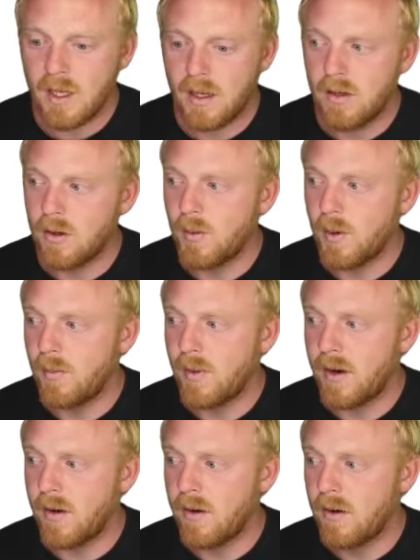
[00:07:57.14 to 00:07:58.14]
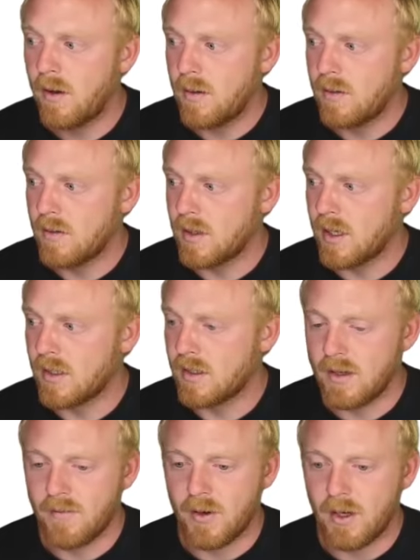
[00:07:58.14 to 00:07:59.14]
a little bit better. It's
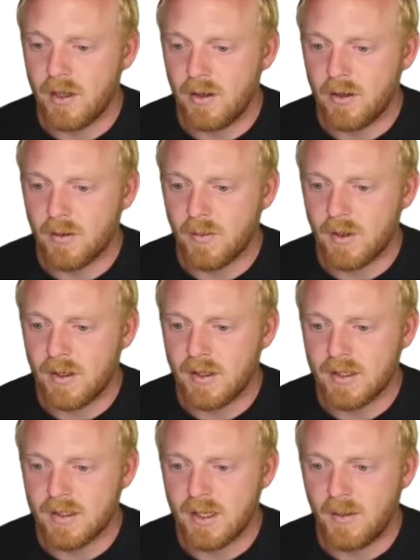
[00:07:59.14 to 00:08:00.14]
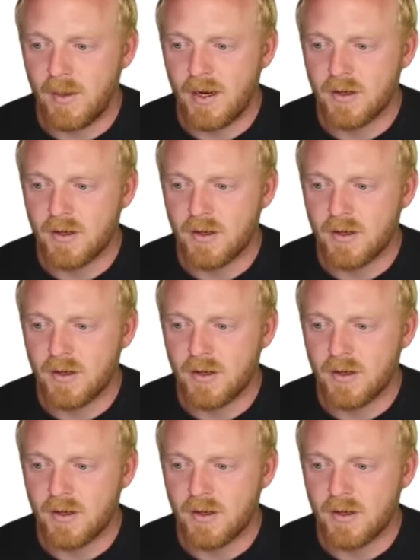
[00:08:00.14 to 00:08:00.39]
not very clear, but it does say made